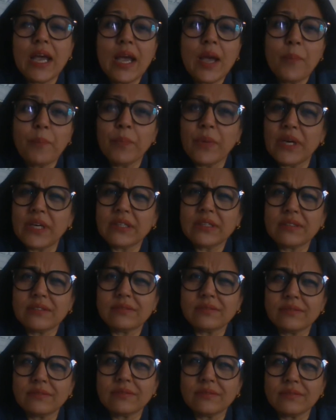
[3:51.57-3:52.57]
But
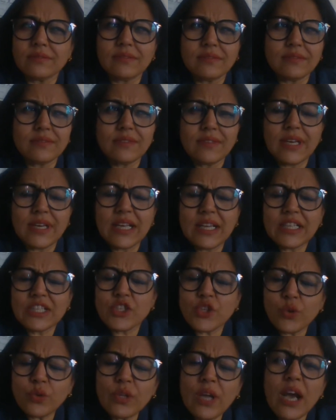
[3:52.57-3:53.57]

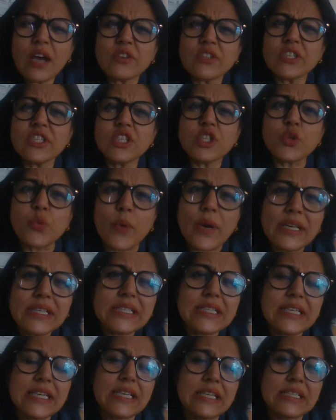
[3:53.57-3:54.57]

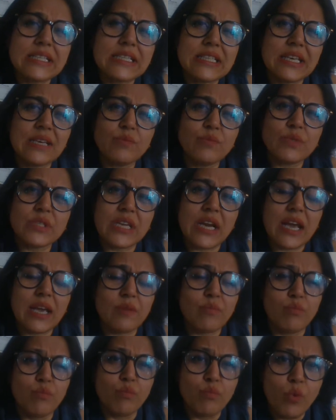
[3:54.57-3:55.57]
2020 seems
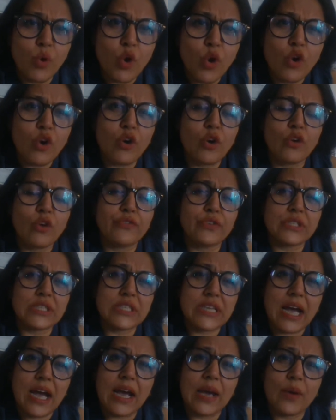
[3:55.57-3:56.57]
like more of a
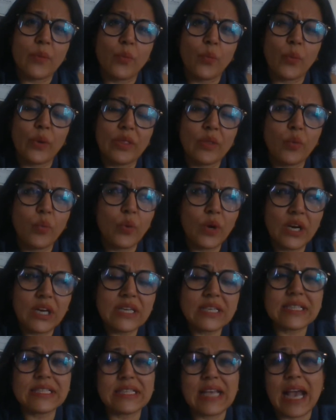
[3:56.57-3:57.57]
time when the
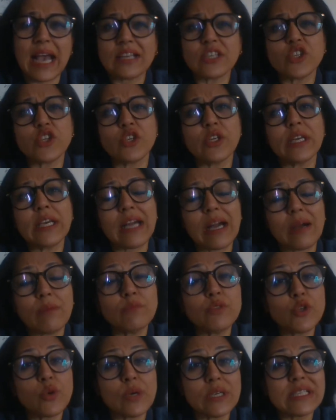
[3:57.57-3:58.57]
world has actually come
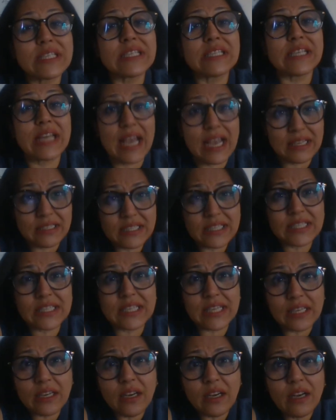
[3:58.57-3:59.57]
to a
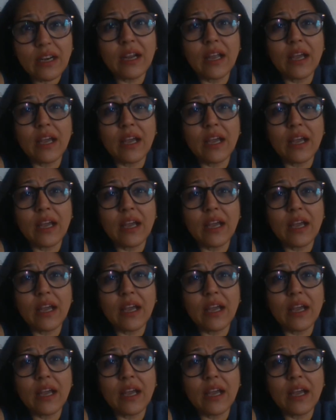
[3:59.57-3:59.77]
standstill